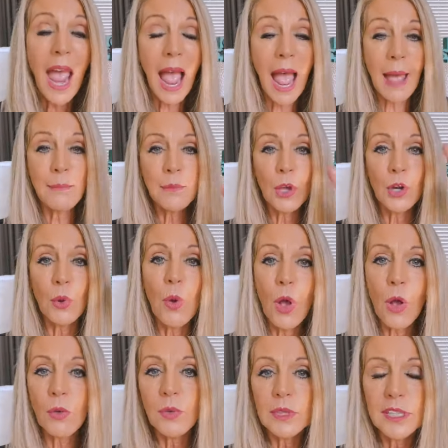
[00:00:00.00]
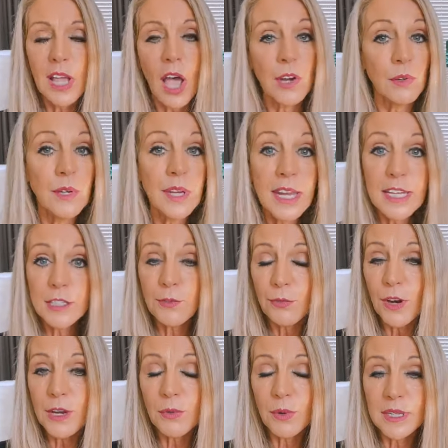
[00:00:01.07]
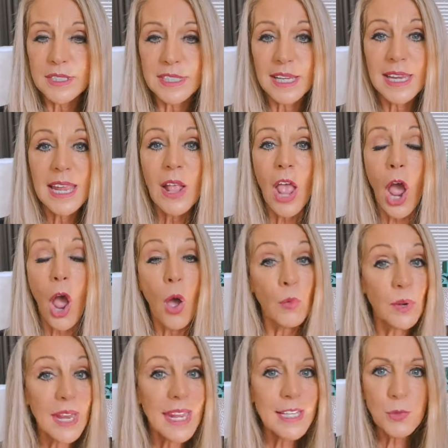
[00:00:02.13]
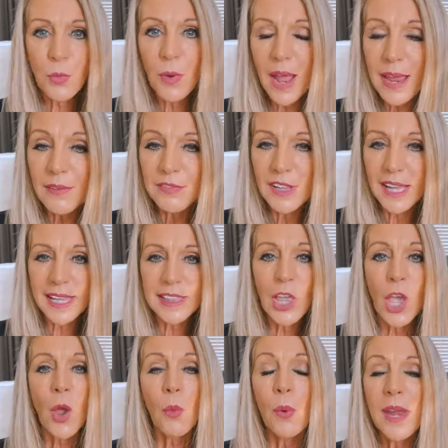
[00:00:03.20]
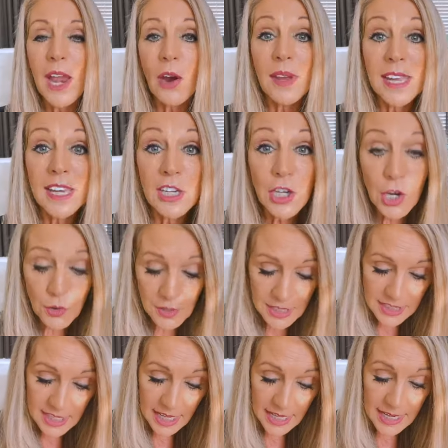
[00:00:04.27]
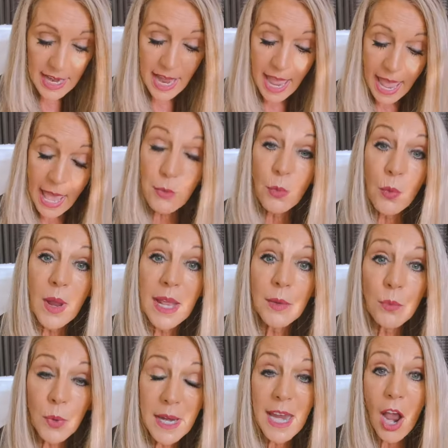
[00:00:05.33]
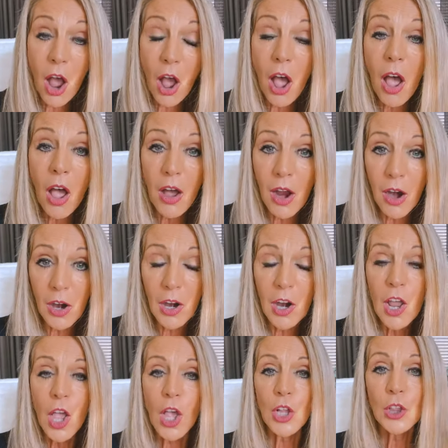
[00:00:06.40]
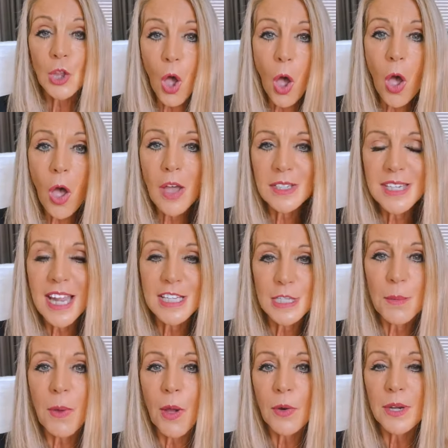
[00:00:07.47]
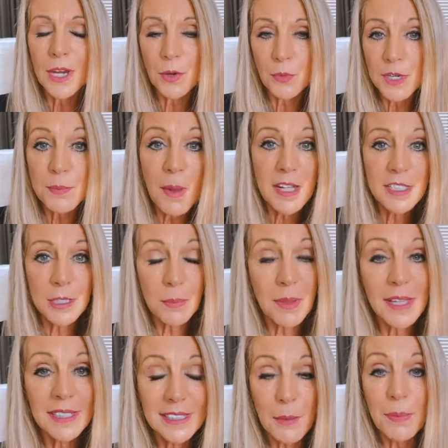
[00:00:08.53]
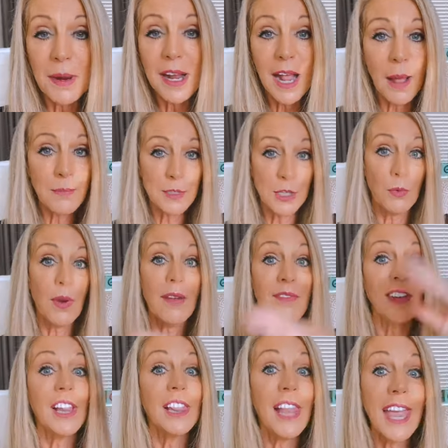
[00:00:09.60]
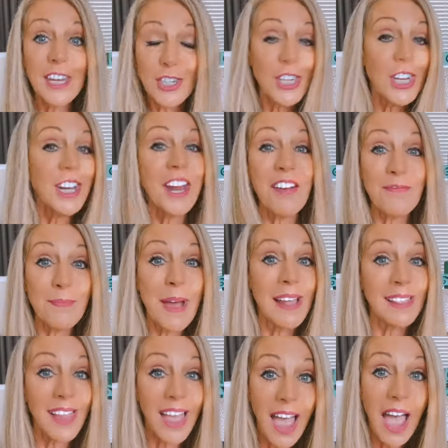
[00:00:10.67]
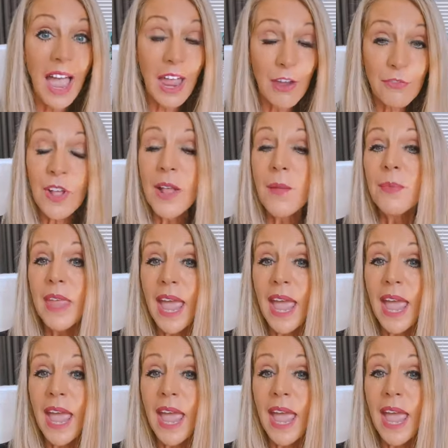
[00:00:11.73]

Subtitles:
I'm going to walk with God on His frequency, on His wavelength. We are in unison. And when we are, law, testimony, and responsibility becomes the revelation of my life.